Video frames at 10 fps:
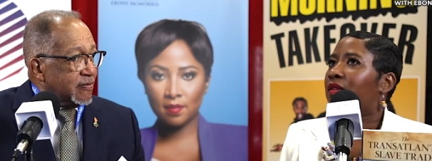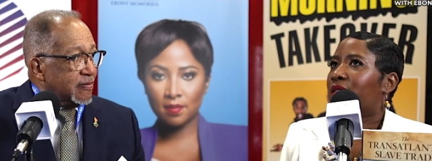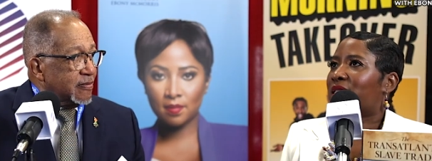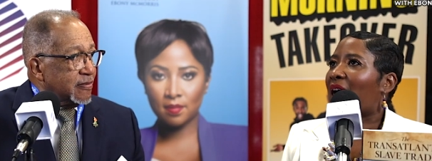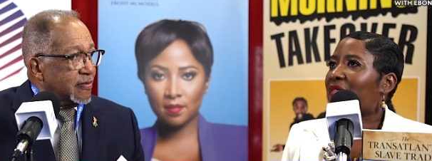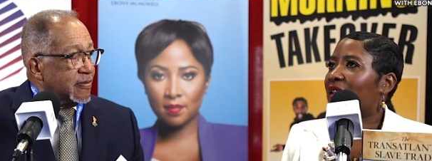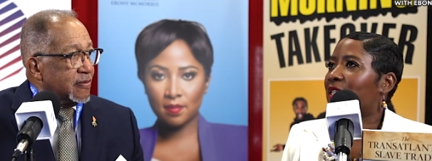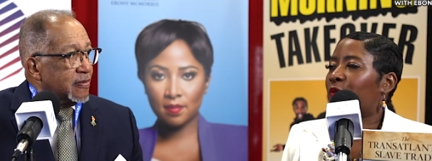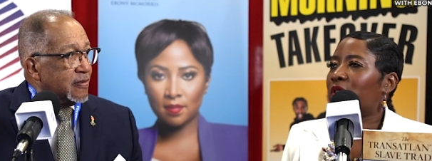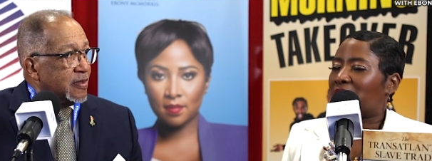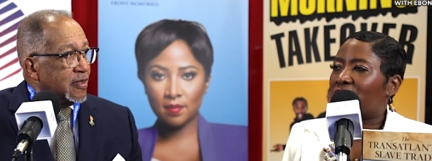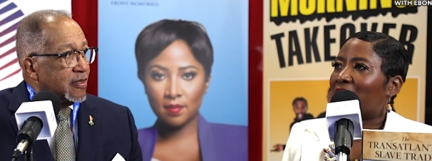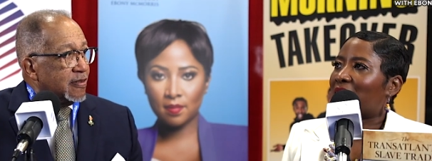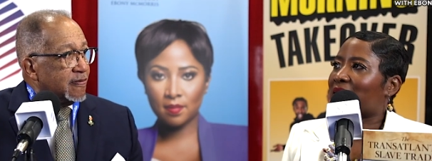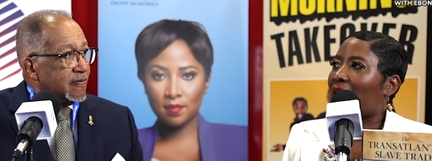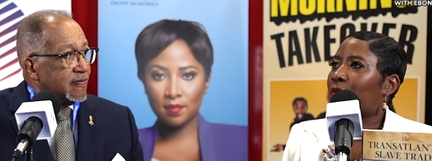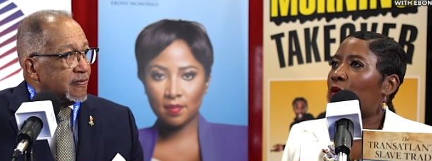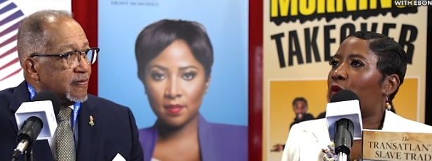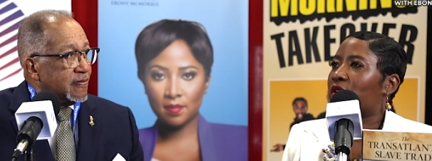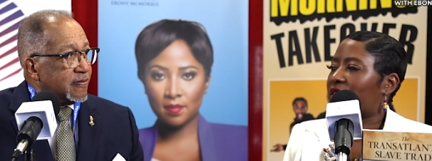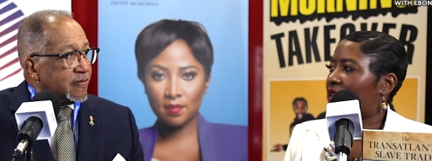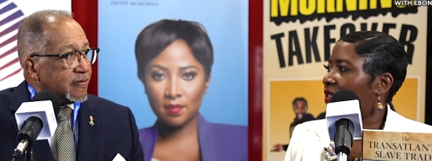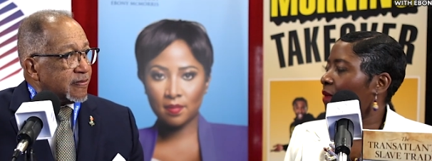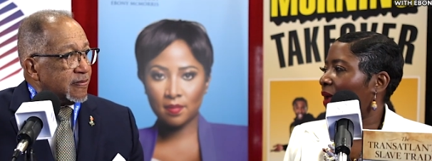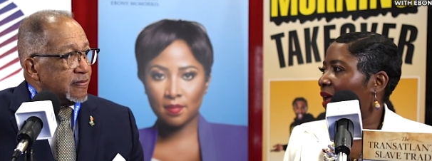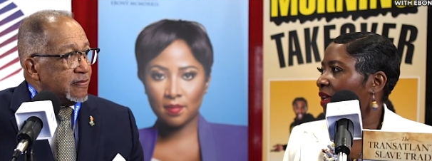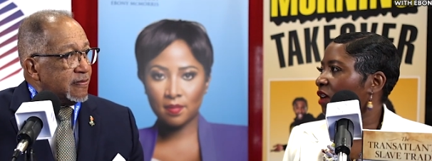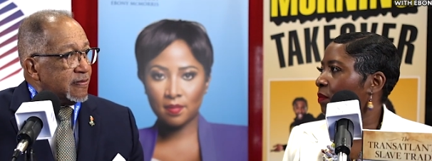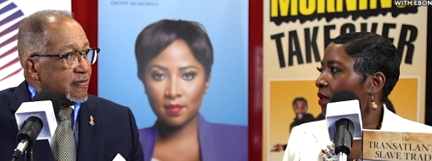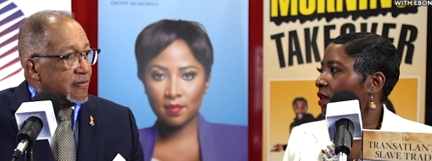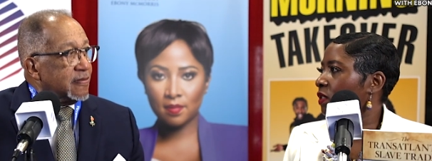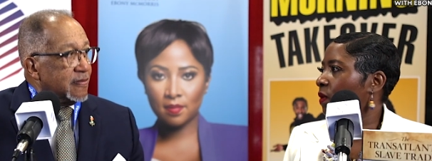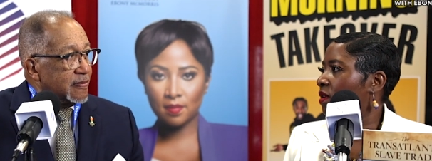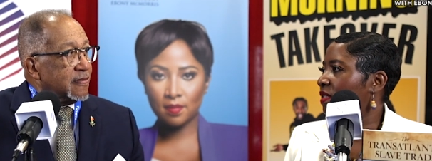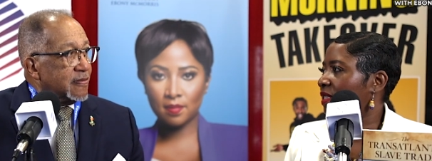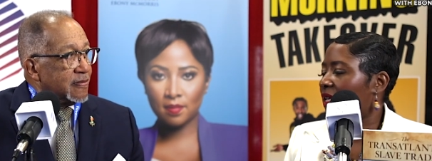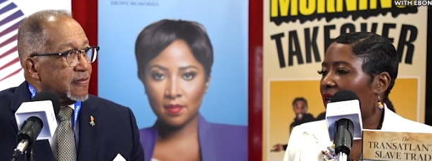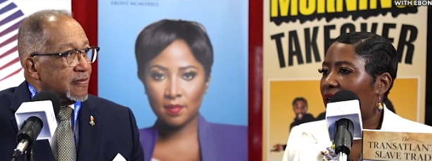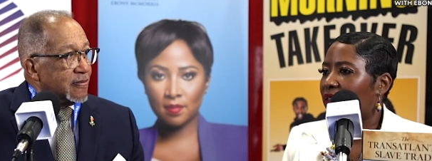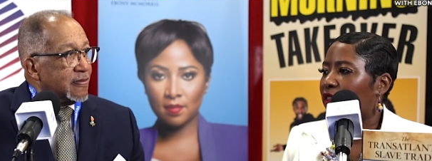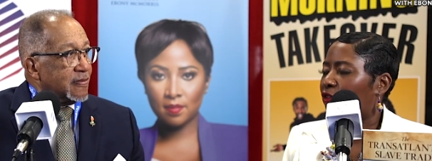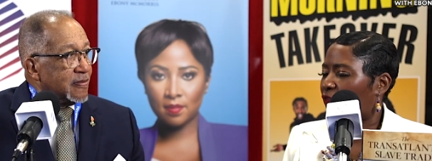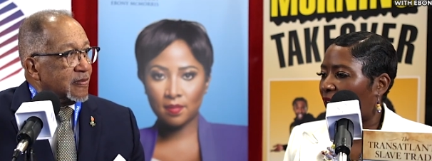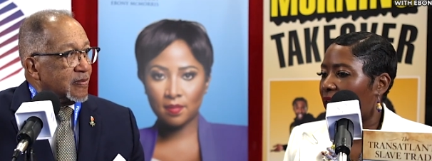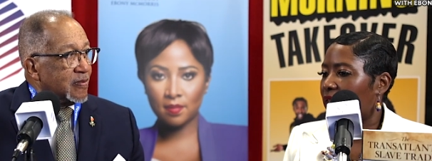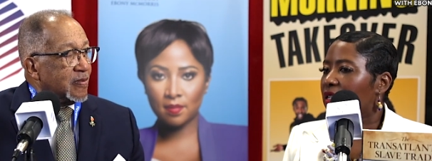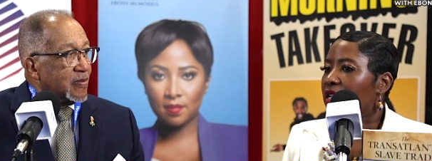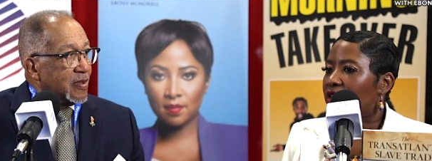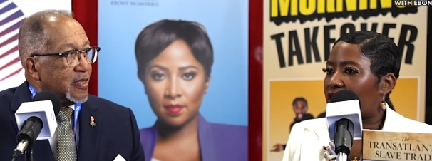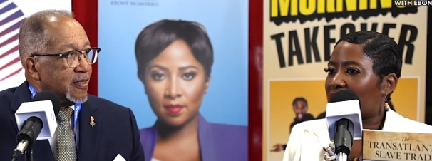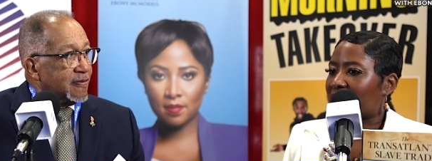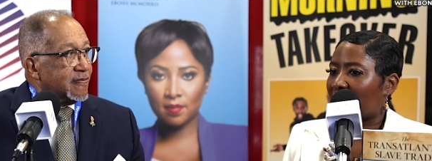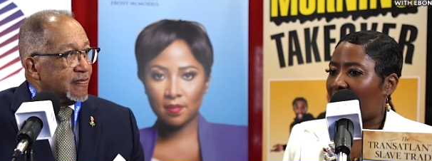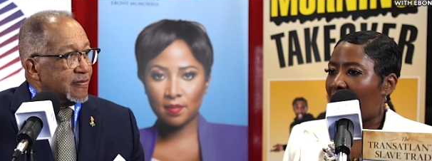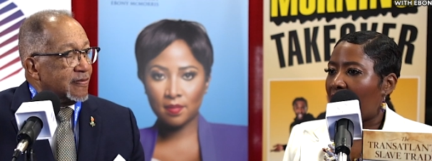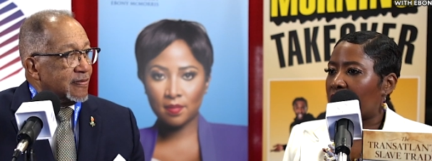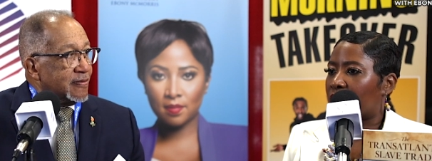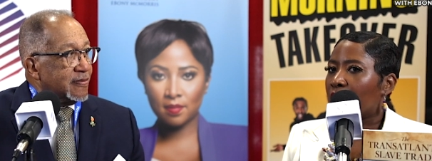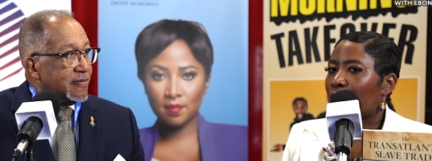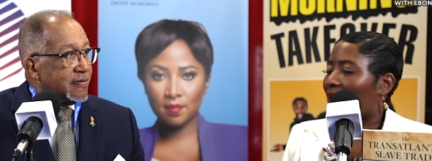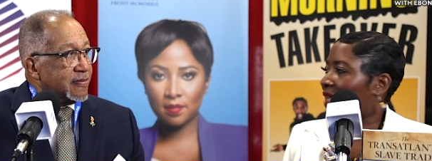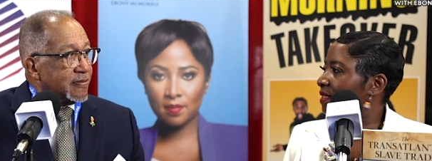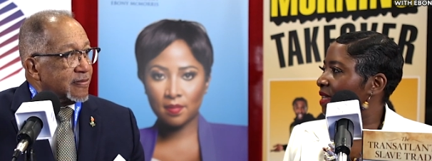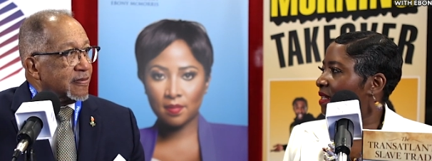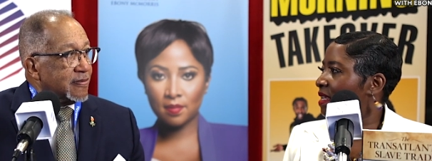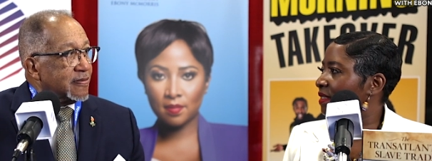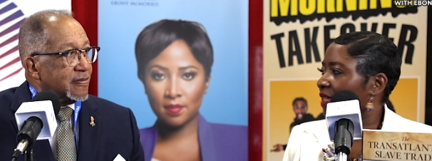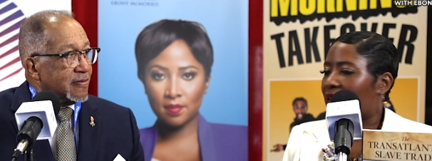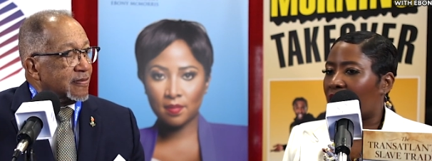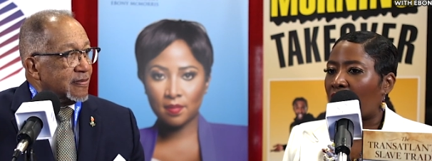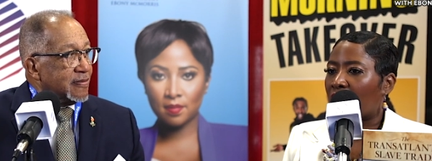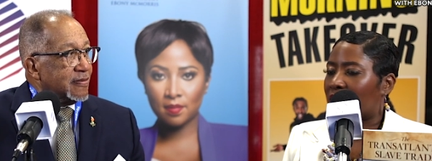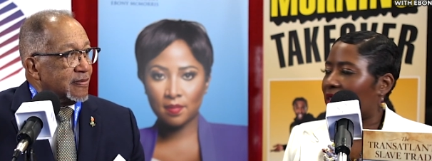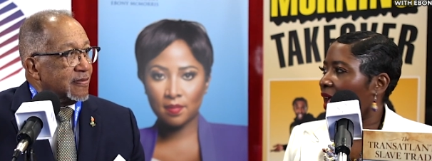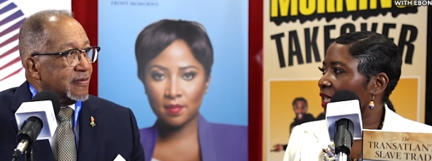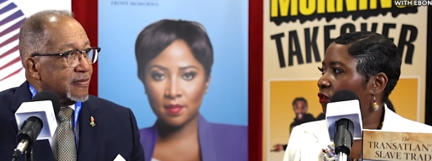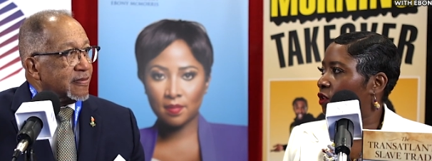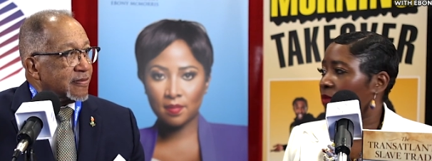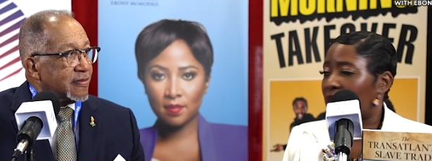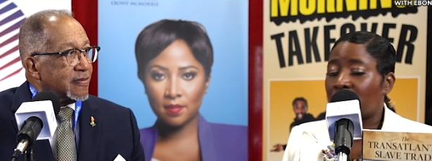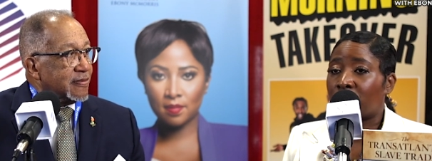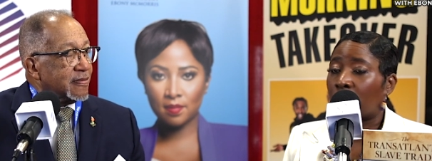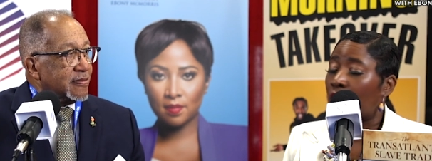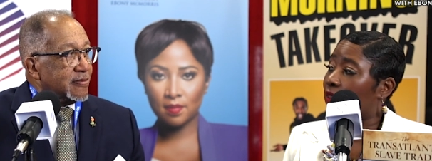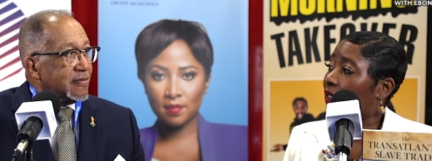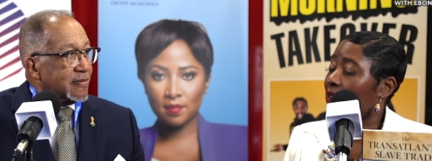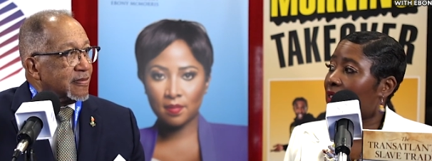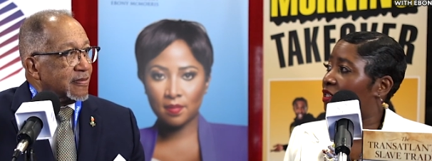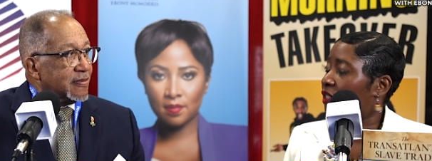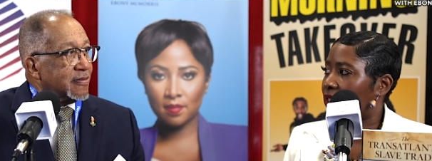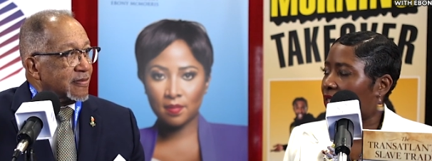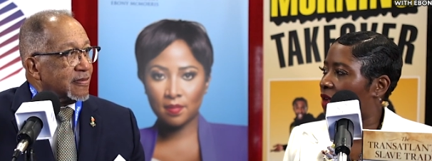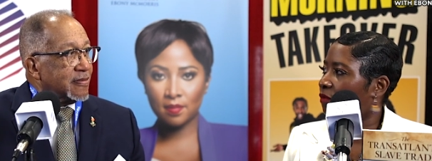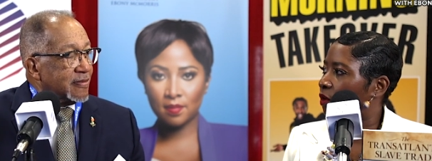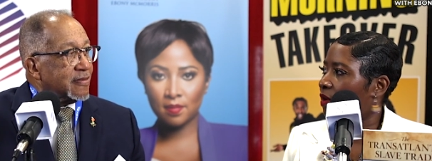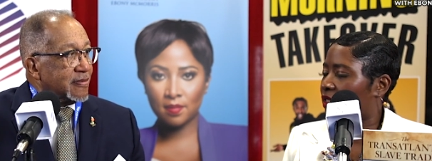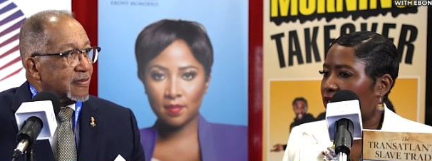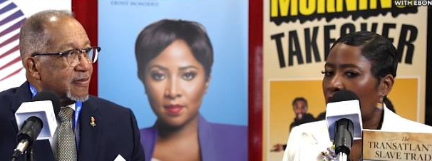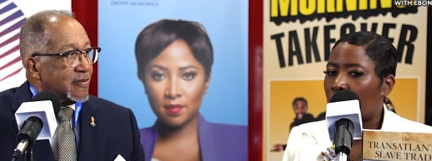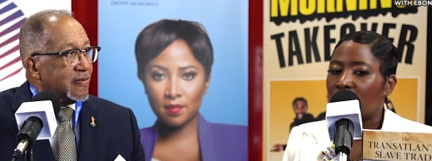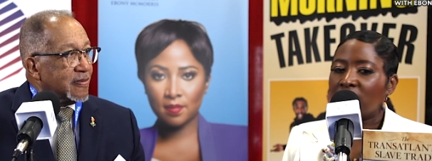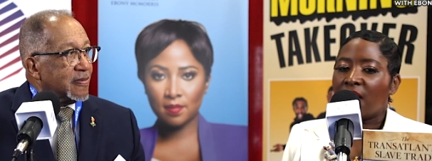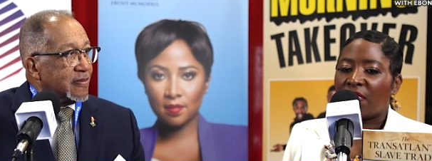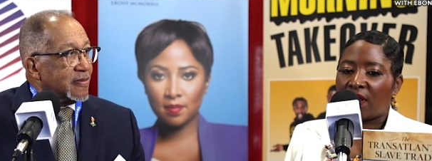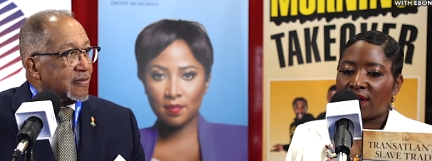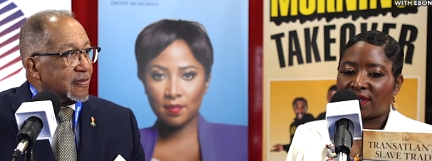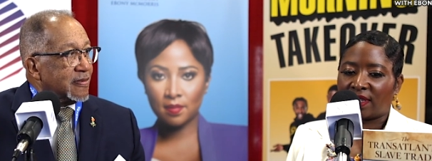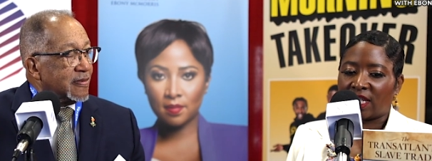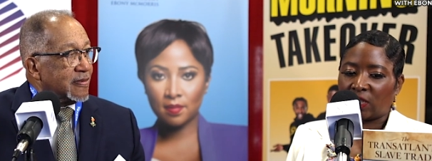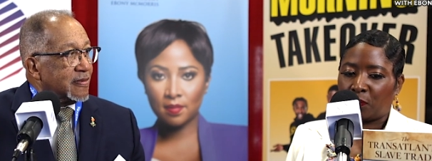Speaker 1: the sad thing is we're living at a time when we're seeing the banning of books. We're seeing the fight just to have black studies in our classrooms, even on the collegiate level. And so there's this